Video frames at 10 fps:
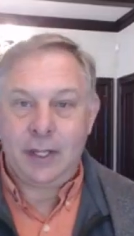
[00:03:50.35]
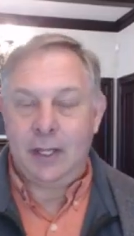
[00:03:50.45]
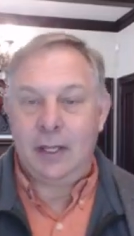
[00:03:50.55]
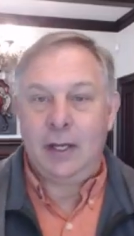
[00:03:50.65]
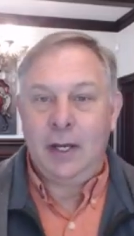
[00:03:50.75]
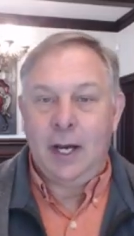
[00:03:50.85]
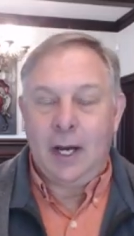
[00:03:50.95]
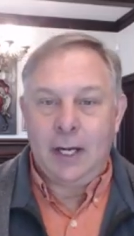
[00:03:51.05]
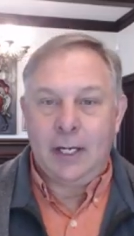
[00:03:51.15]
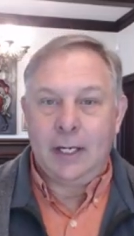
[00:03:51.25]

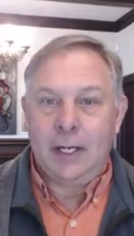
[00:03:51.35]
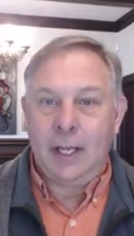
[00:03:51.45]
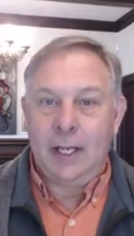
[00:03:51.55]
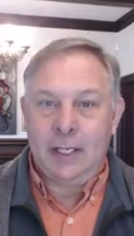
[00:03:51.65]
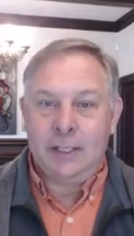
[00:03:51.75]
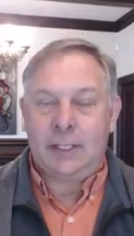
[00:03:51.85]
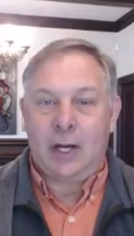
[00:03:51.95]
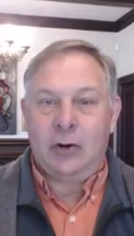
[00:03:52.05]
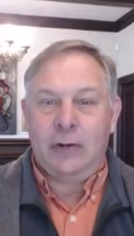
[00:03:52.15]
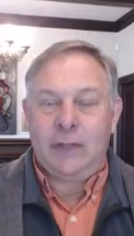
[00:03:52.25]
it is our